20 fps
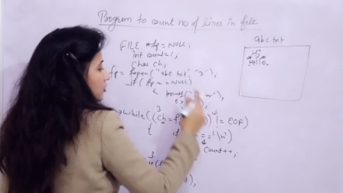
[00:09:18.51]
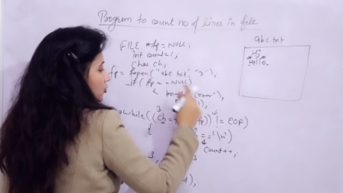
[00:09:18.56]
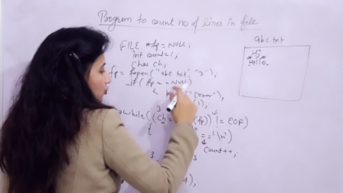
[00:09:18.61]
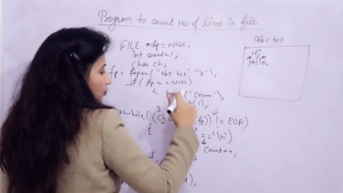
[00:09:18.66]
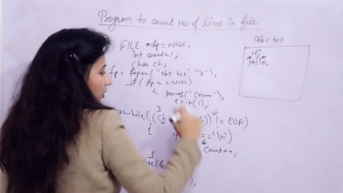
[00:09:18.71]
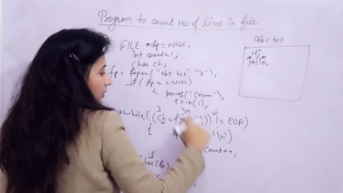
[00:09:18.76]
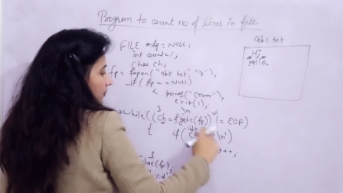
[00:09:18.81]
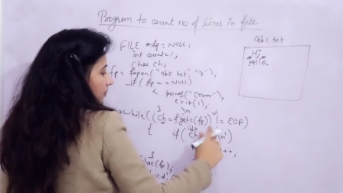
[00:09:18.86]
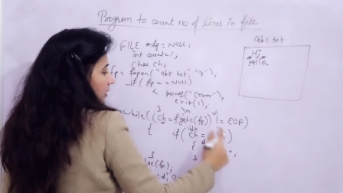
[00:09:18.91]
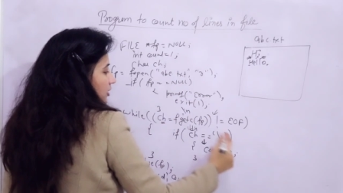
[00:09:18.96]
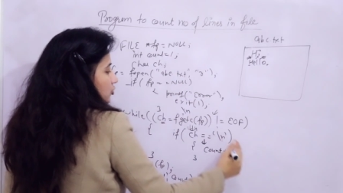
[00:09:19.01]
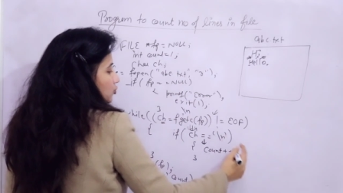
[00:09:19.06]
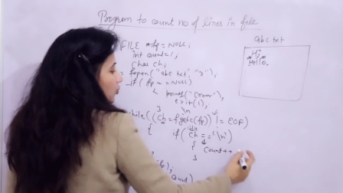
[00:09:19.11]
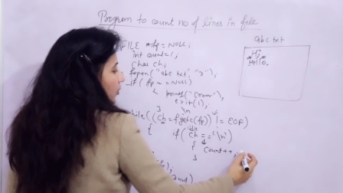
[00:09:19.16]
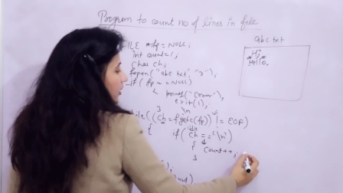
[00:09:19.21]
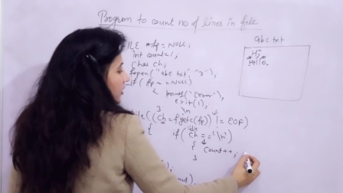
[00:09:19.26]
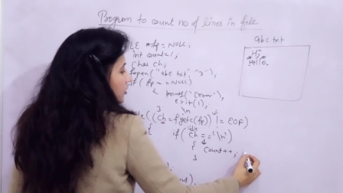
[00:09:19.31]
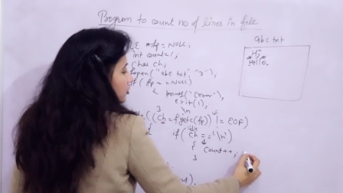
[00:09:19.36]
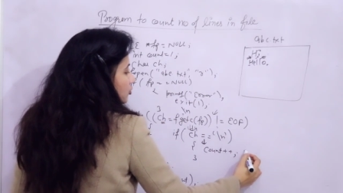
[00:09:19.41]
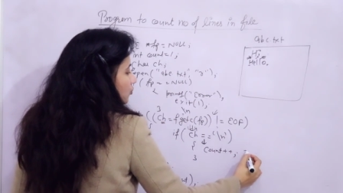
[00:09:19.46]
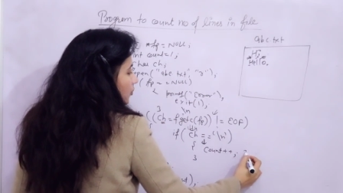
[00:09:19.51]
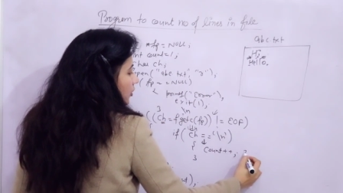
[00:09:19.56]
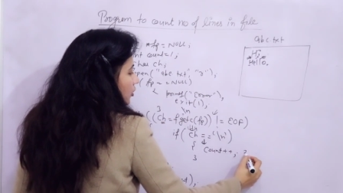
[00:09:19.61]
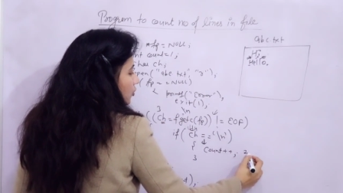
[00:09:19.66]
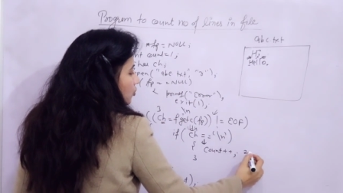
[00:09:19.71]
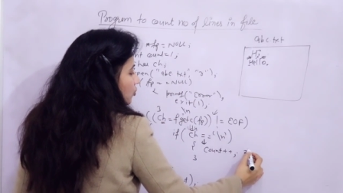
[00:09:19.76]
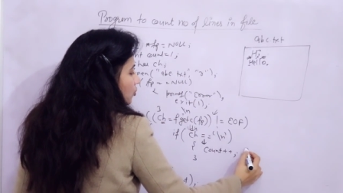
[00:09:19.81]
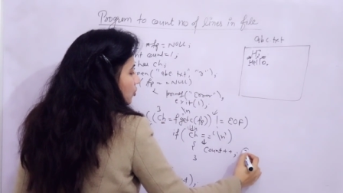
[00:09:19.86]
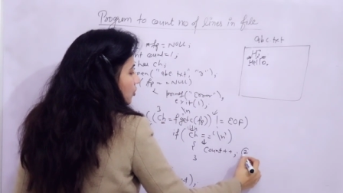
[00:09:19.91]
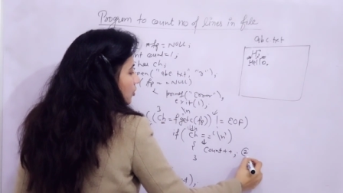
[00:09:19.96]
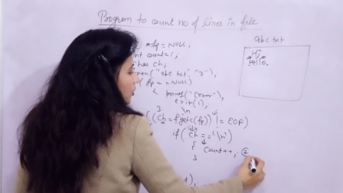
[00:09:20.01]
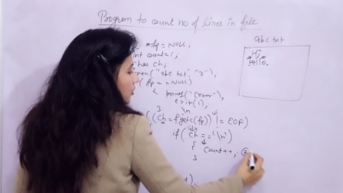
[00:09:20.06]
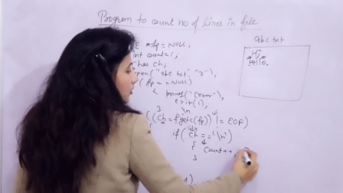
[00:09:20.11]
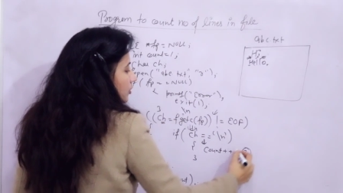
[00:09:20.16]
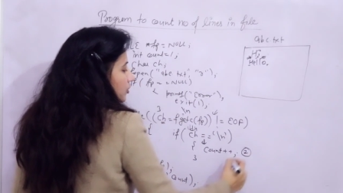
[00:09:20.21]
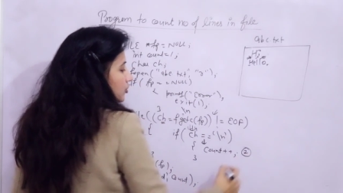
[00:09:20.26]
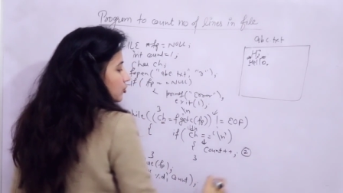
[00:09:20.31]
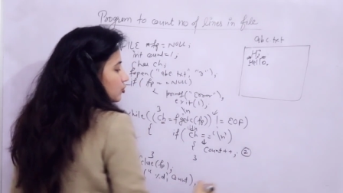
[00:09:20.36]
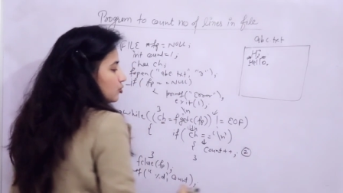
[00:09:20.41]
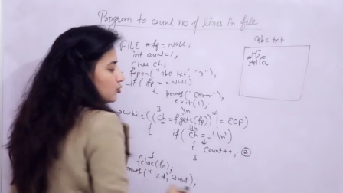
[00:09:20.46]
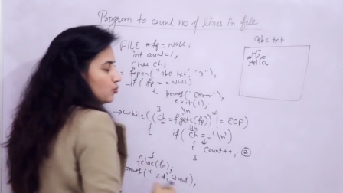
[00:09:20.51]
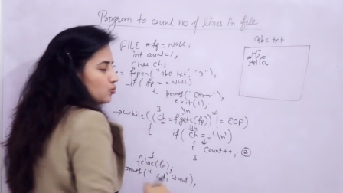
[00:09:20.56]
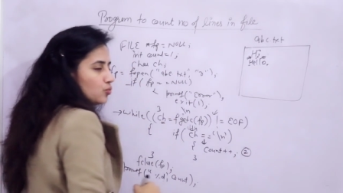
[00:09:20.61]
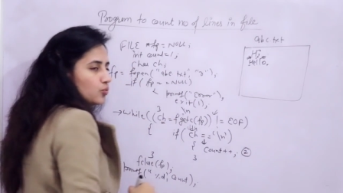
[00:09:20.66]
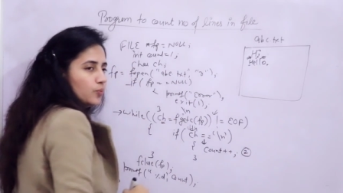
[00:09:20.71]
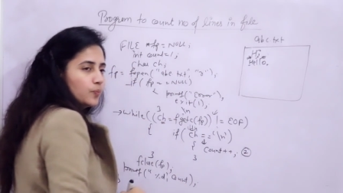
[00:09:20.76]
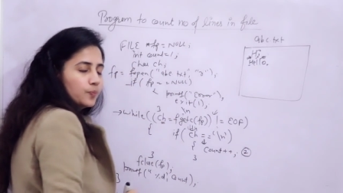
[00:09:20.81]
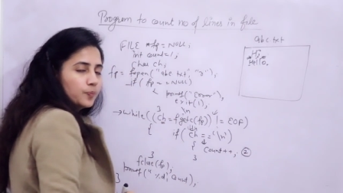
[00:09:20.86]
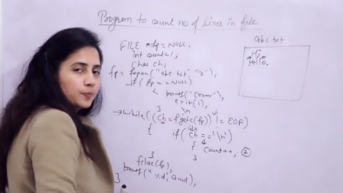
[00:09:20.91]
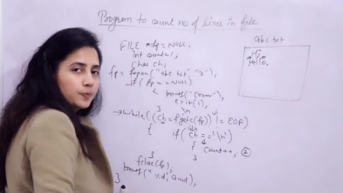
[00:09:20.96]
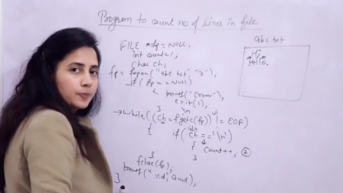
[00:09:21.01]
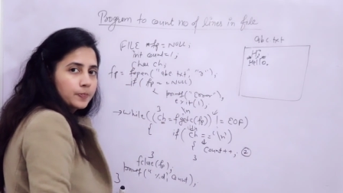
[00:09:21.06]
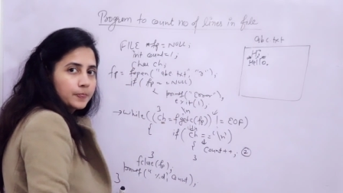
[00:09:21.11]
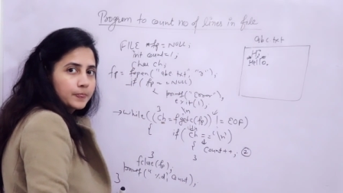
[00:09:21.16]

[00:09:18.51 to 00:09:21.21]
1 plus 1 is equal to 2.